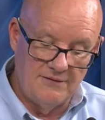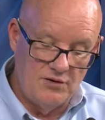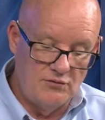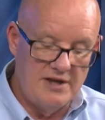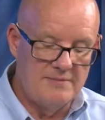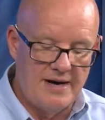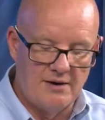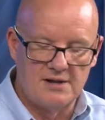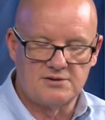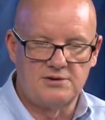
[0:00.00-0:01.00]
you read about
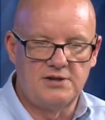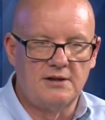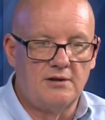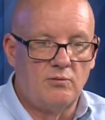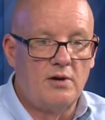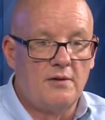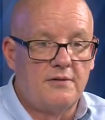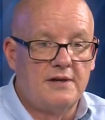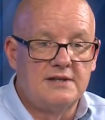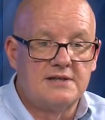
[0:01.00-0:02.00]
Oscar Schindler, one of the
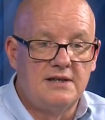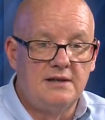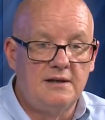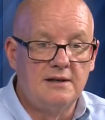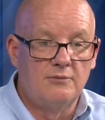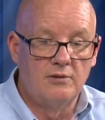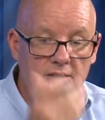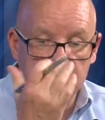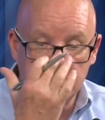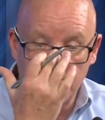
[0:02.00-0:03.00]
things that he did
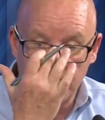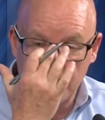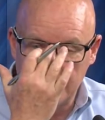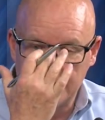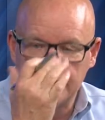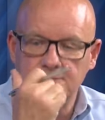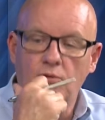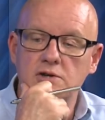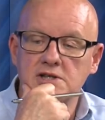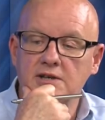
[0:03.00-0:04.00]
was,
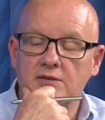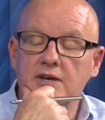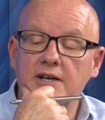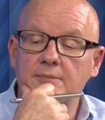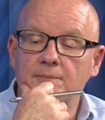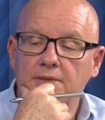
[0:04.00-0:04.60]
unfortunately for him,